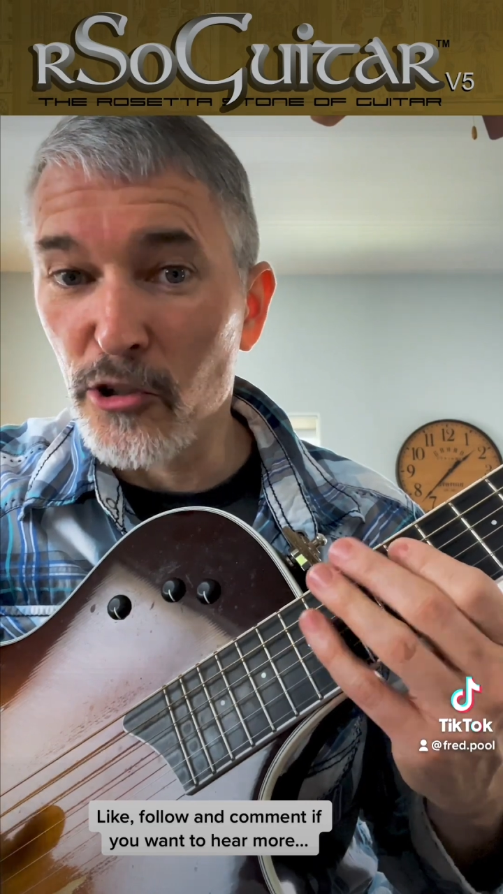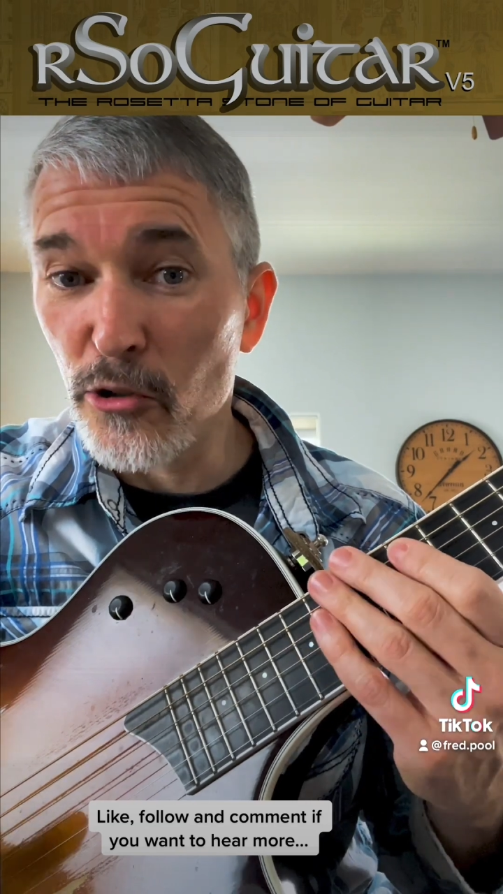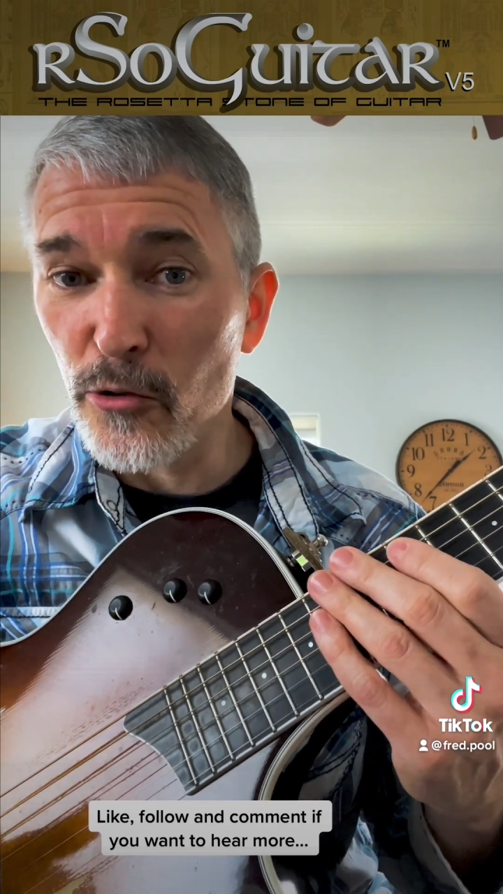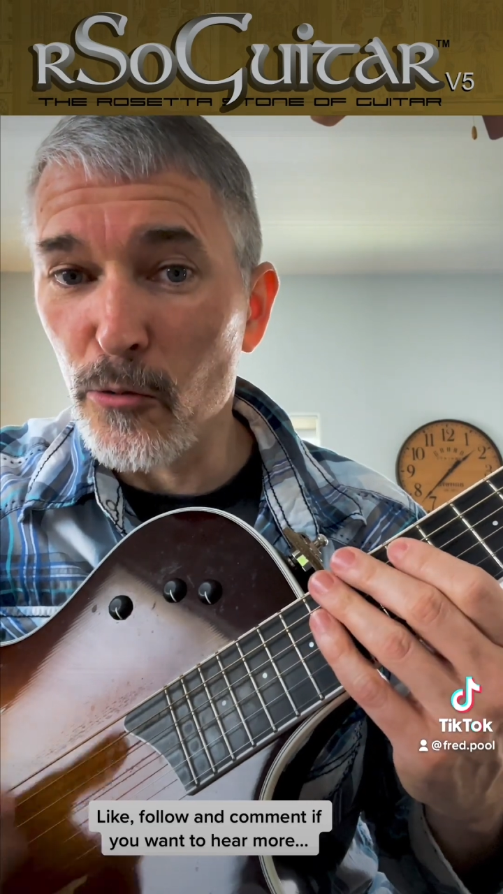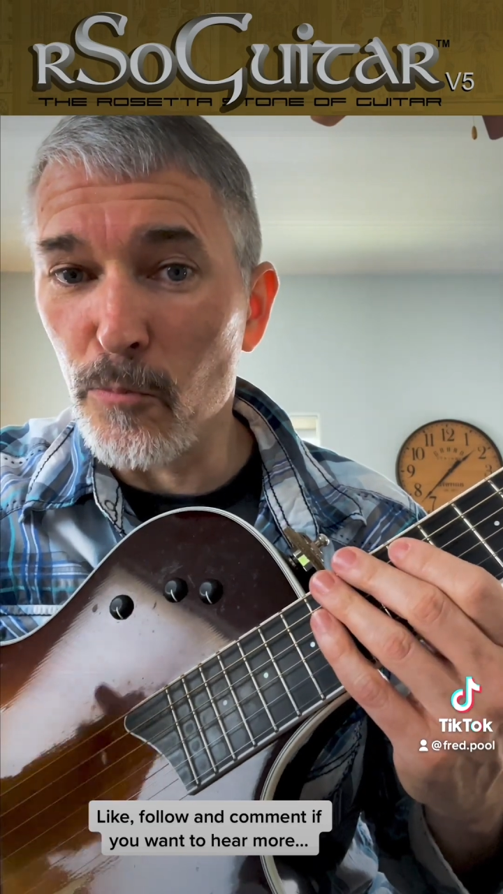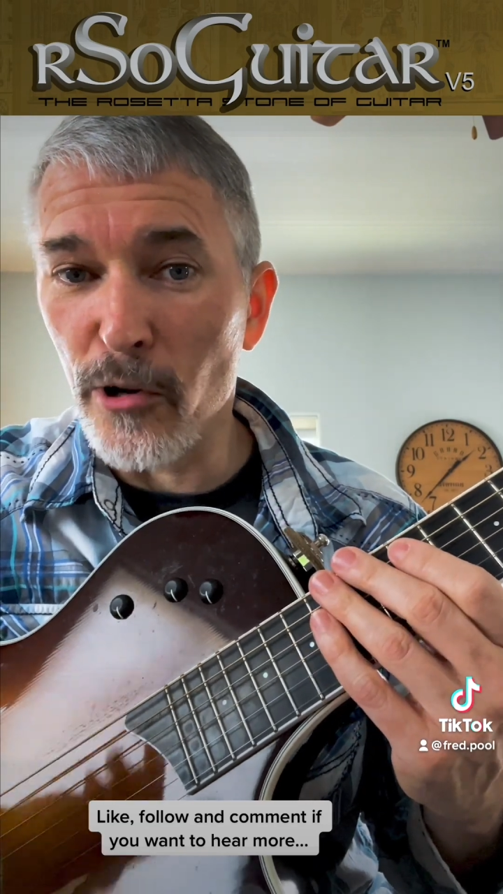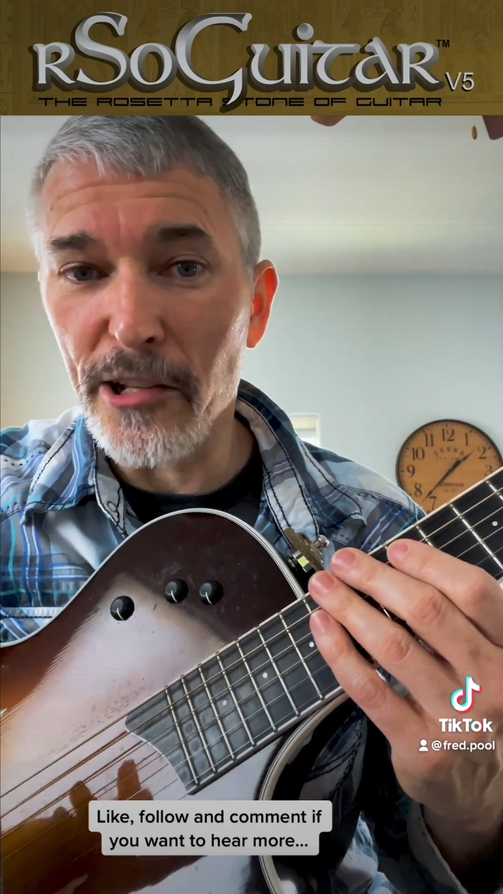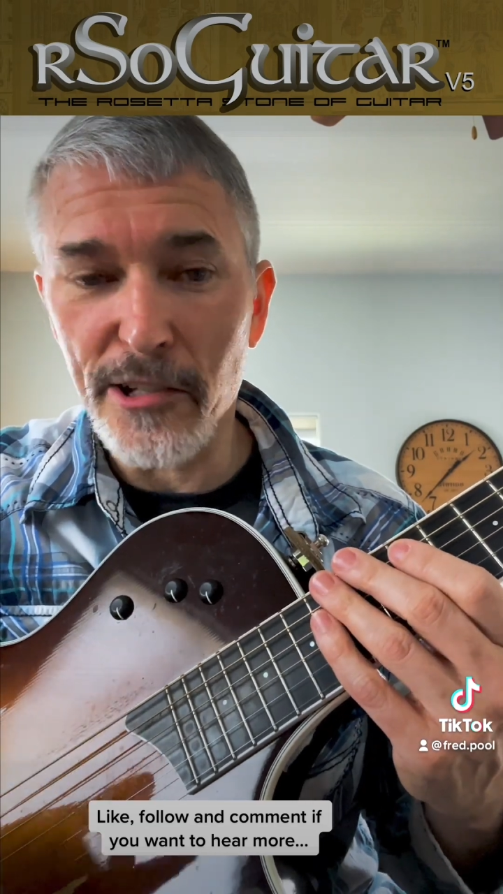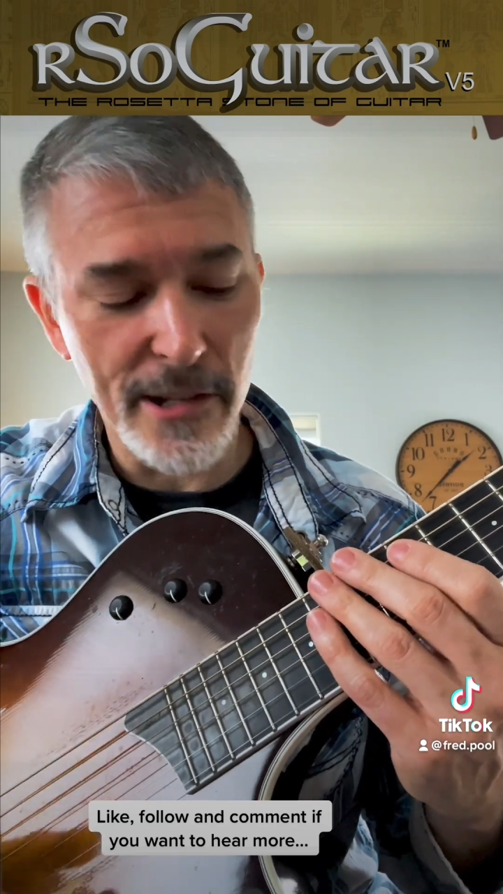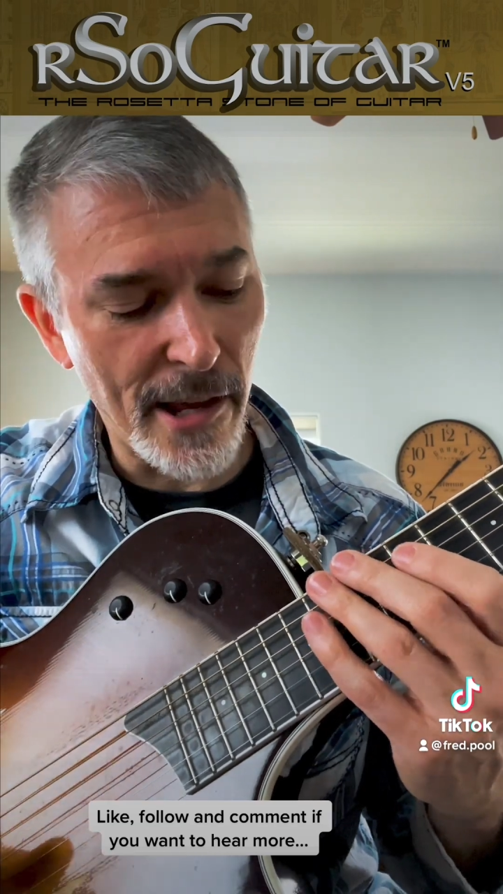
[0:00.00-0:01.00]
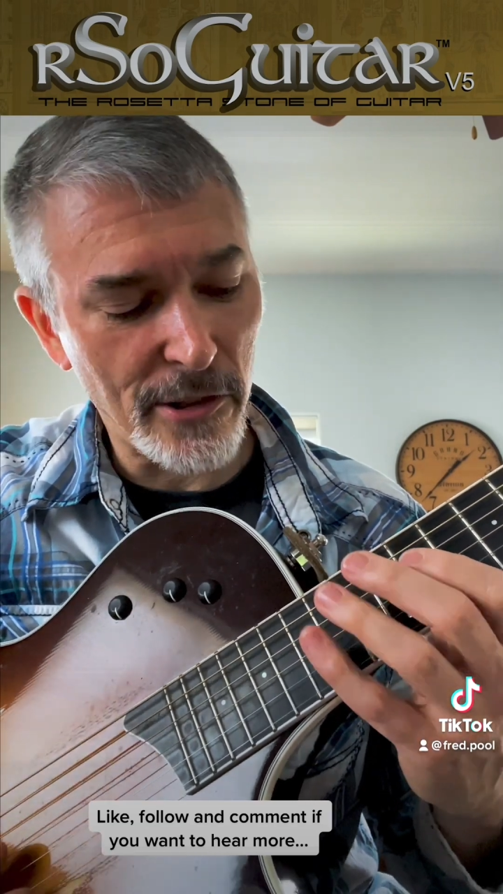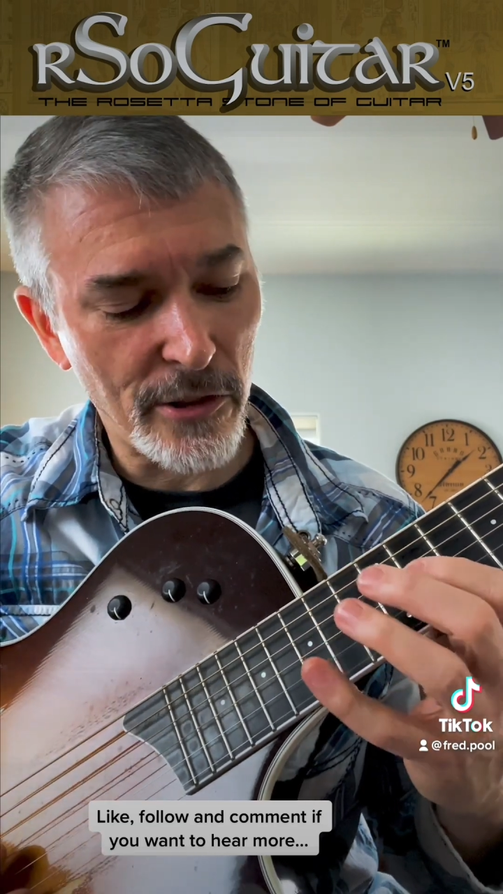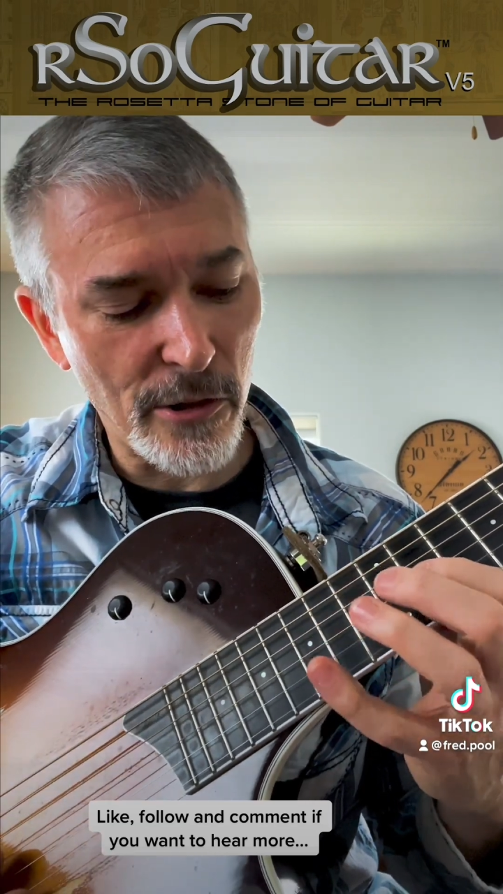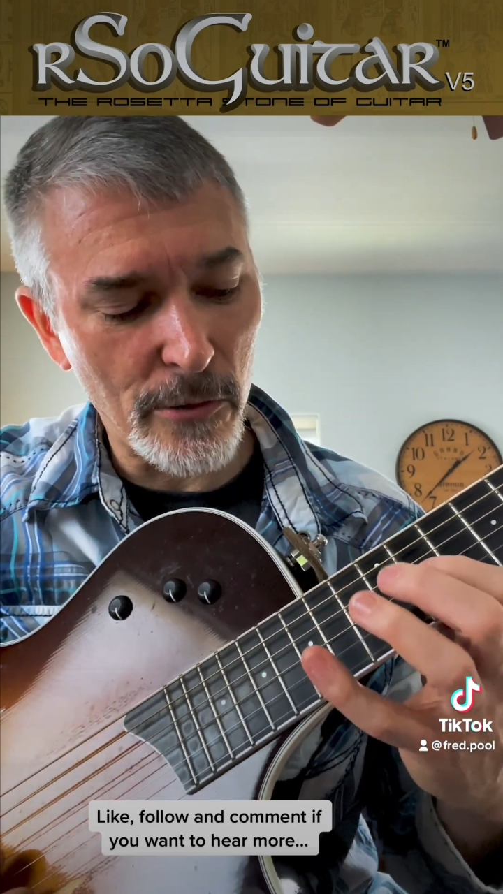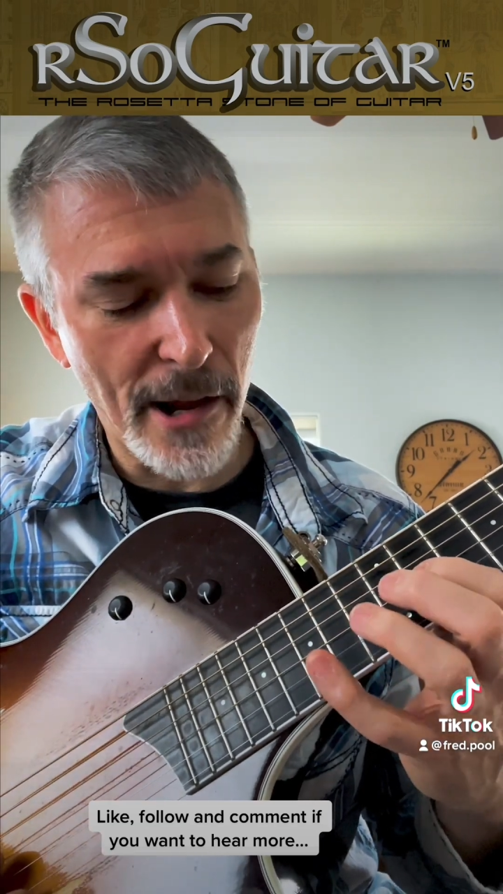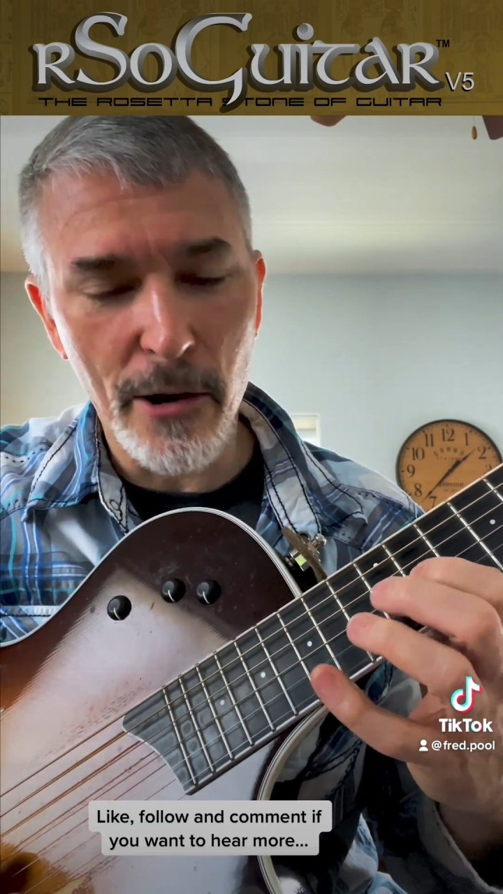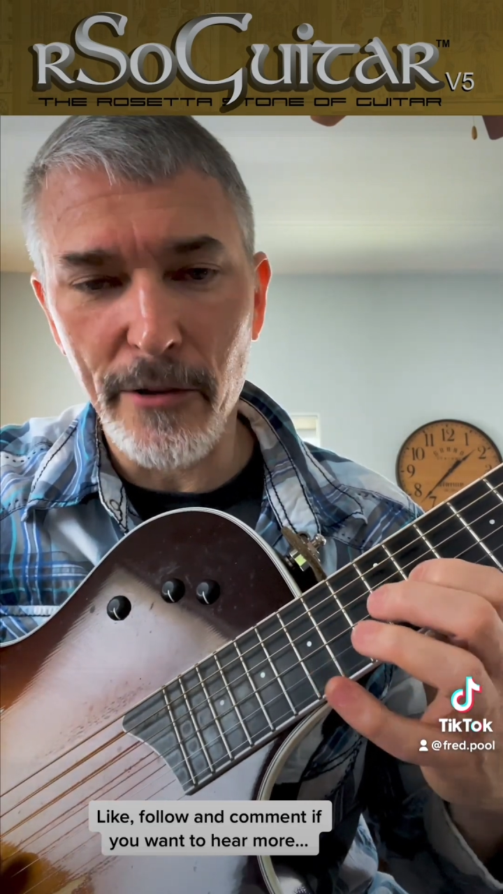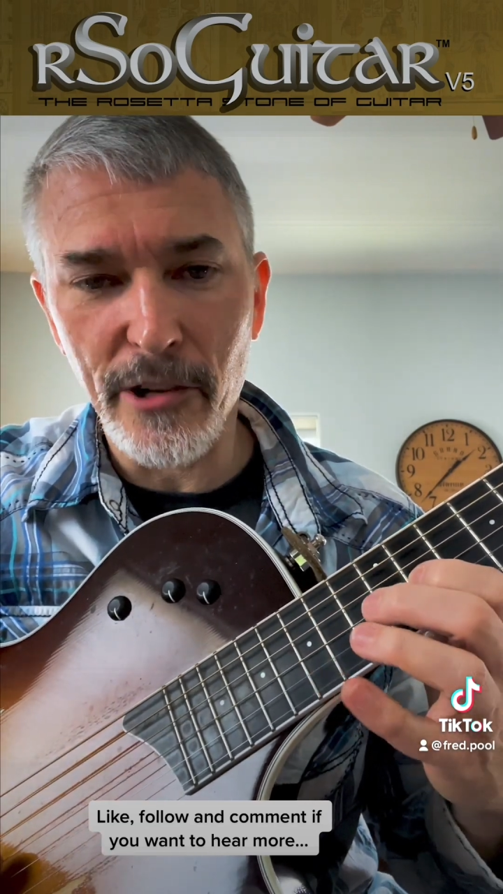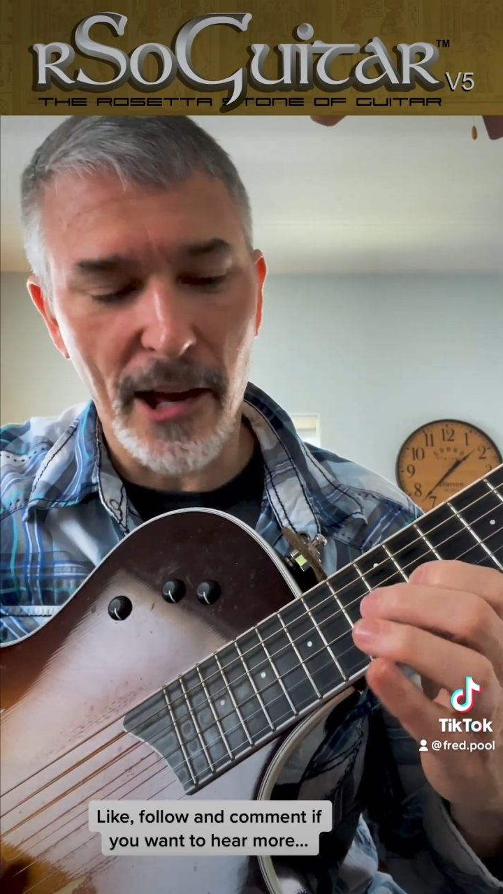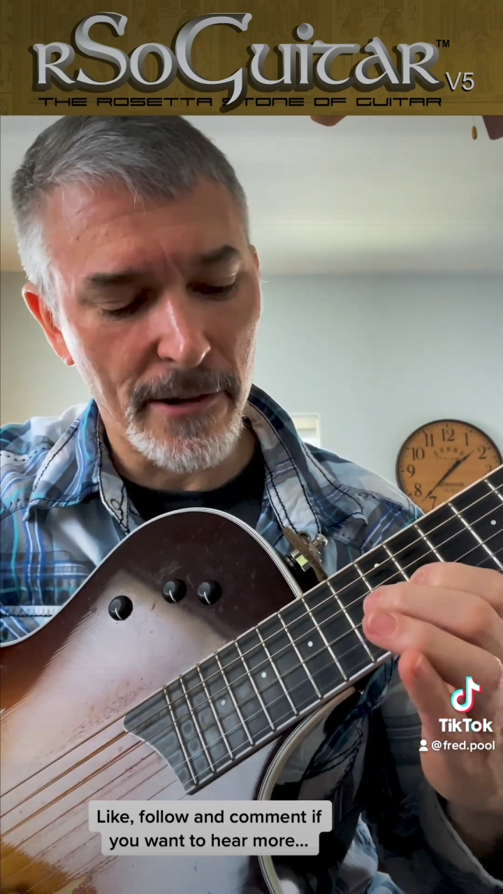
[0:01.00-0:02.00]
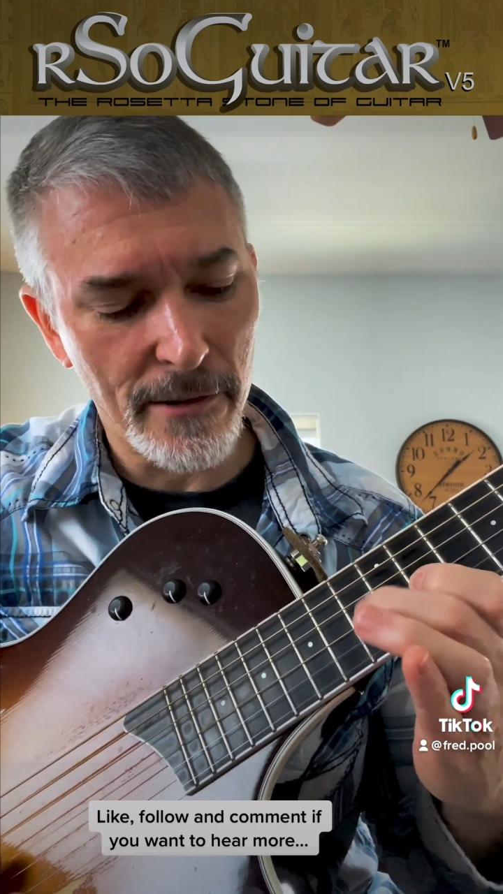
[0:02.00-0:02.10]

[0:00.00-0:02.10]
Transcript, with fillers: two bridge sets. So now I've got...